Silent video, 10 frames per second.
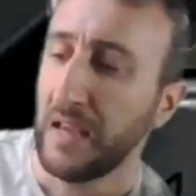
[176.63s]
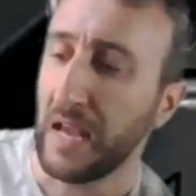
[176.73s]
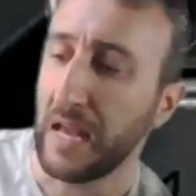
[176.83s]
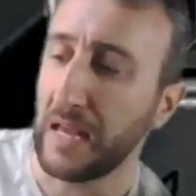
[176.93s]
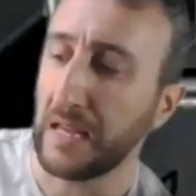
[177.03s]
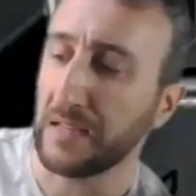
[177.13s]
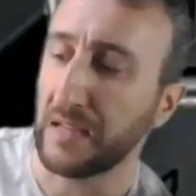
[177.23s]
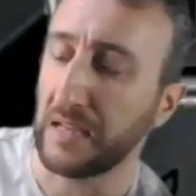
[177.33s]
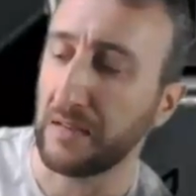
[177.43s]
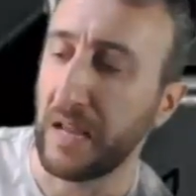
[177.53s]
And
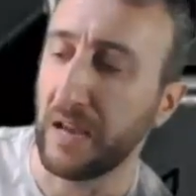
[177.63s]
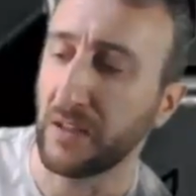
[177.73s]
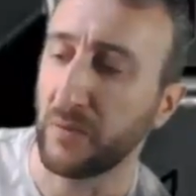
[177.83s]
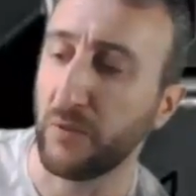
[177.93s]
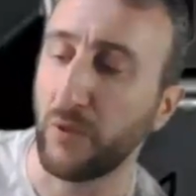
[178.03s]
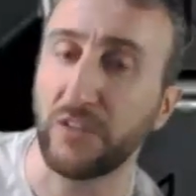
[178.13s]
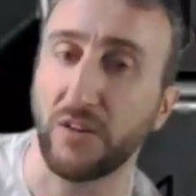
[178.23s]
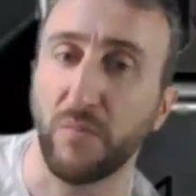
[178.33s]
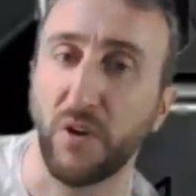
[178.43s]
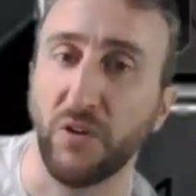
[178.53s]
now that I'm in red
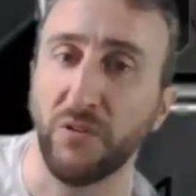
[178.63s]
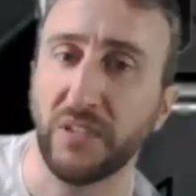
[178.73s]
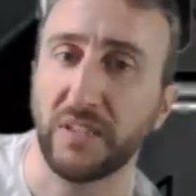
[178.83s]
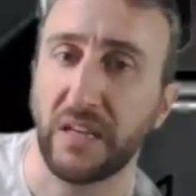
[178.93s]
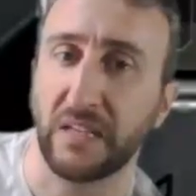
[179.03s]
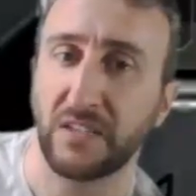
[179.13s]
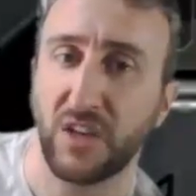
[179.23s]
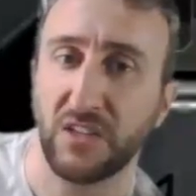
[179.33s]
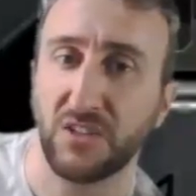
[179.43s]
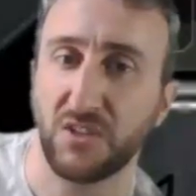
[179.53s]
dot mode, that
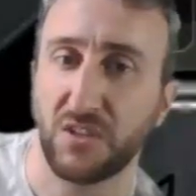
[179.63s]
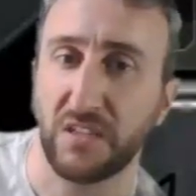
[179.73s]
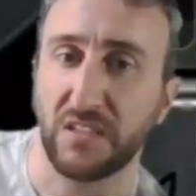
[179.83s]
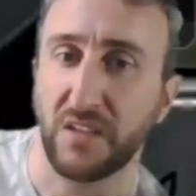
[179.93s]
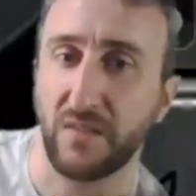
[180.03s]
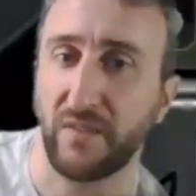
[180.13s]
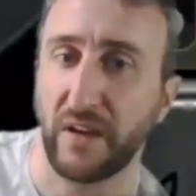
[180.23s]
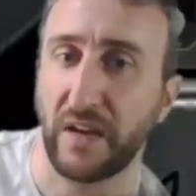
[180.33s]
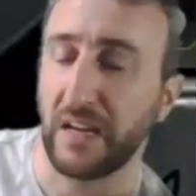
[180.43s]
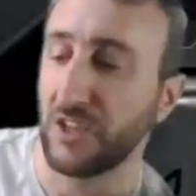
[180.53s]
changes, instead of
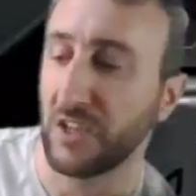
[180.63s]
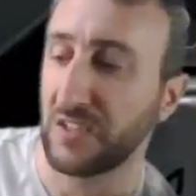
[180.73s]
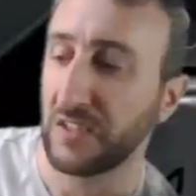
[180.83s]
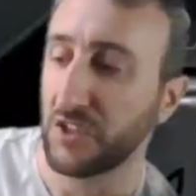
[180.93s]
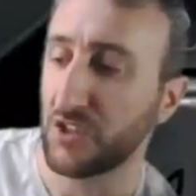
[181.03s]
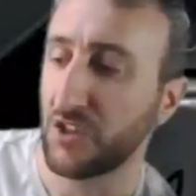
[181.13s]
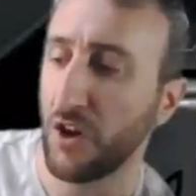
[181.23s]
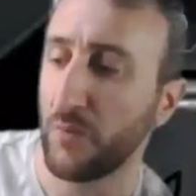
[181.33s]
adjusting the scope,